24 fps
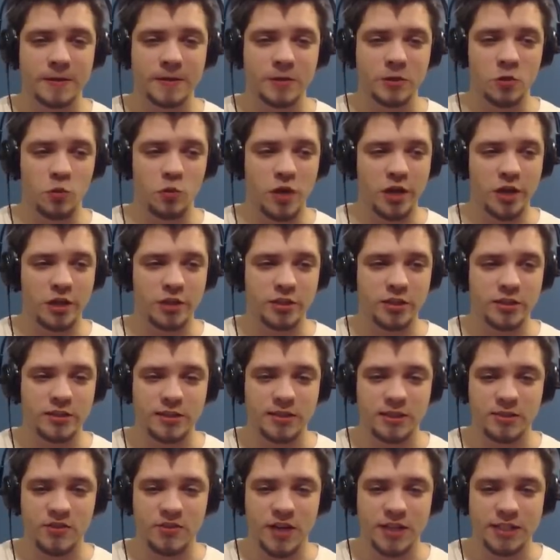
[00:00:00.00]
So where are
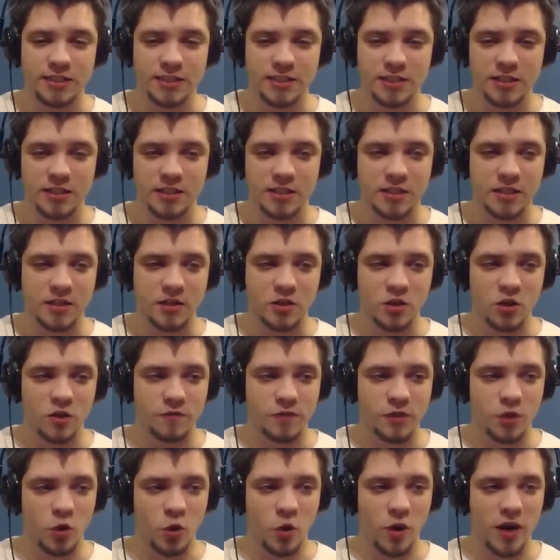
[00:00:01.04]
the rest
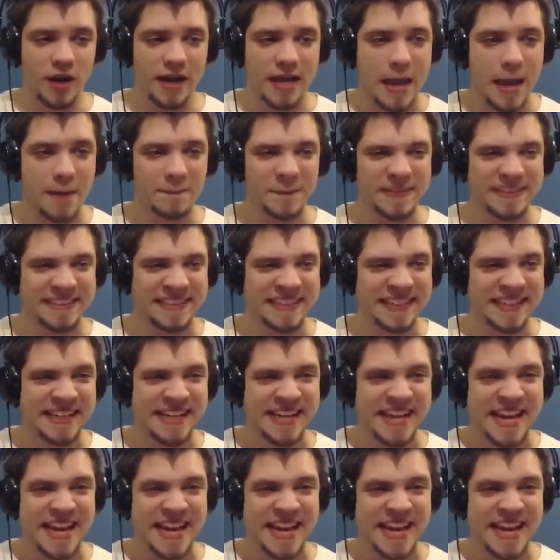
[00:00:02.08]
of the oil camps?